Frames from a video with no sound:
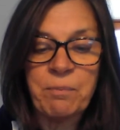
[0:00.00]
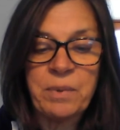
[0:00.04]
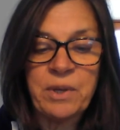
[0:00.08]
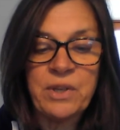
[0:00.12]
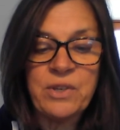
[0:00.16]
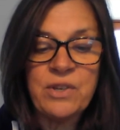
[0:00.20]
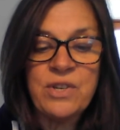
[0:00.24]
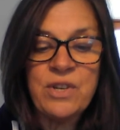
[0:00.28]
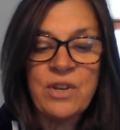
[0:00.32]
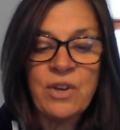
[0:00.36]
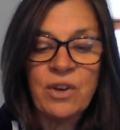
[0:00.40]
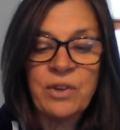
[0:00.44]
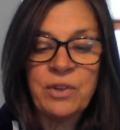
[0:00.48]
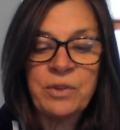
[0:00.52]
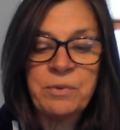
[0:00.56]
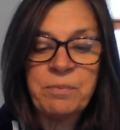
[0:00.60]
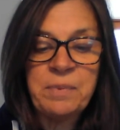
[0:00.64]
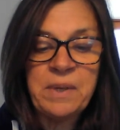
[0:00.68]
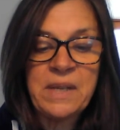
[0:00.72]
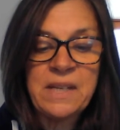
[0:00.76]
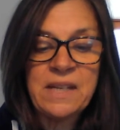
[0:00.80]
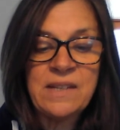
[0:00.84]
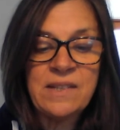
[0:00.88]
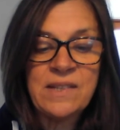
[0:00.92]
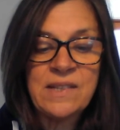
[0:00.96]
but not
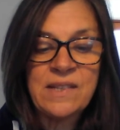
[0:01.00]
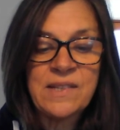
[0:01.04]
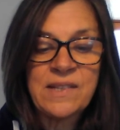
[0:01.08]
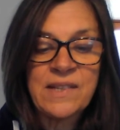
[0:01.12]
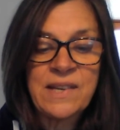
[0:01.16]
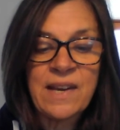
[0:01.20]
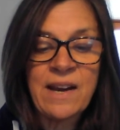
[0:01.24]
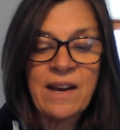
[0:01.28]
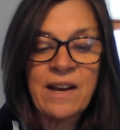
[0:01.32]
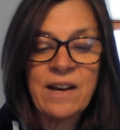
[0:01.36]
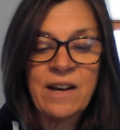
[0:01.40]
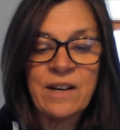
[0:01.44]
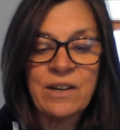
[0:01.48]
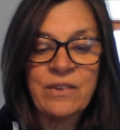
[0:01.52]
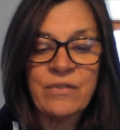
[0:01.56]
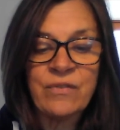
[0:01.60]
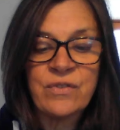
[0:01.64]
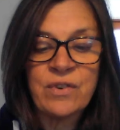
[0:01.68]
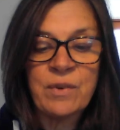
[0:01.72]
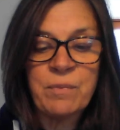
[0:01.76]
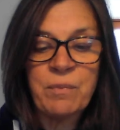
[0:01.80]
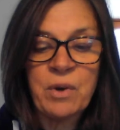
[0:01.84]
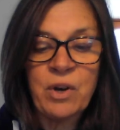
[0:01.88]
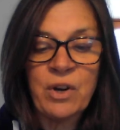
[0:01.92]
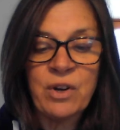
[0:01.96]
being deterred
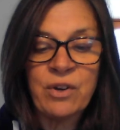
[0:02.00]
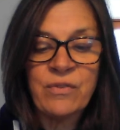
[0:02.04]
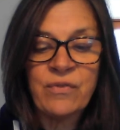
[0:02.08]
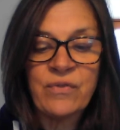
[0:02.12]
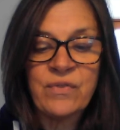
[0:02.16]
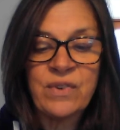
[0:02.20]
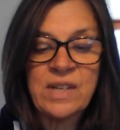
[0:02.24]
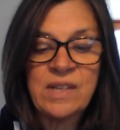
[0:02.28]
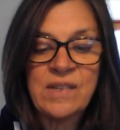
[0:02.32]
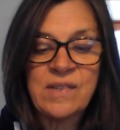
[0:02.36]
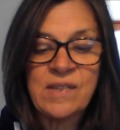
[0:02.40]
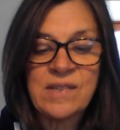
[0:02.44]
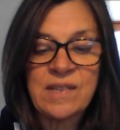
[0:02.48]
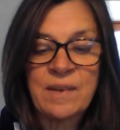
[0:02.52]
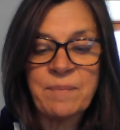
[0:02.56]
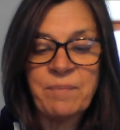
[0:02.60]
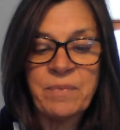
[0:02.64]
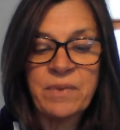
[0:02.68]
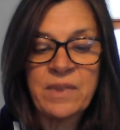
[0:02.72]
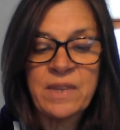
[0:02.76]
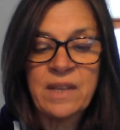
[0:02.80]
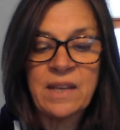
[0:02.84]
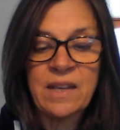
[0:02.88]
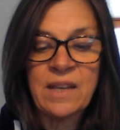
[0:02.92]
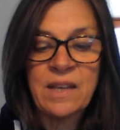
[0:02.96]
from offering
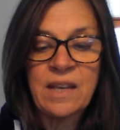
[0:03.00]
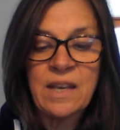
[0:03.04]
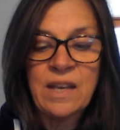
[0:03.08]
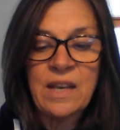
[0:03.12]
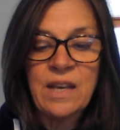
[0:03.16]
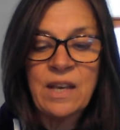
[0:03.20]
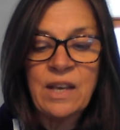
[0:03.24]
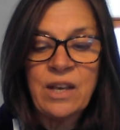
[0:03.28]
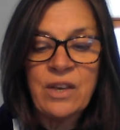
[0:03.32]
something